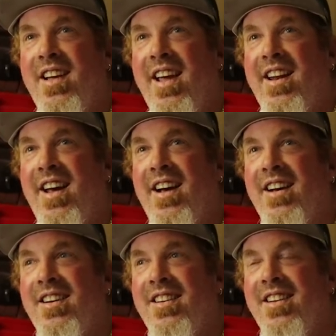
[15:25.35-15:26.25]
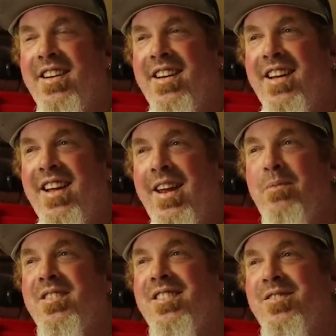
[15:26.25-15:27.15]
And he
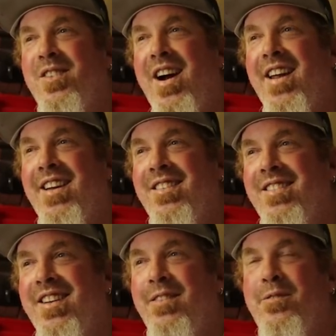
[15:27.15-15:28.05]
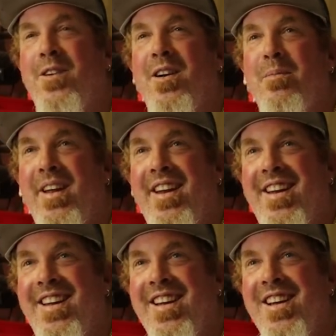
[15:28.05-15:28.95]
was riding in front of me,
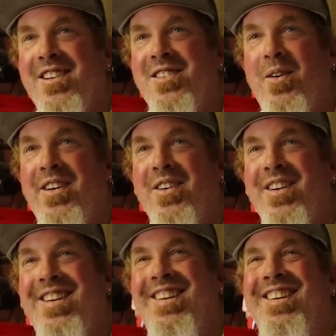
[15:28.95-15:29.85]
so I couldn't.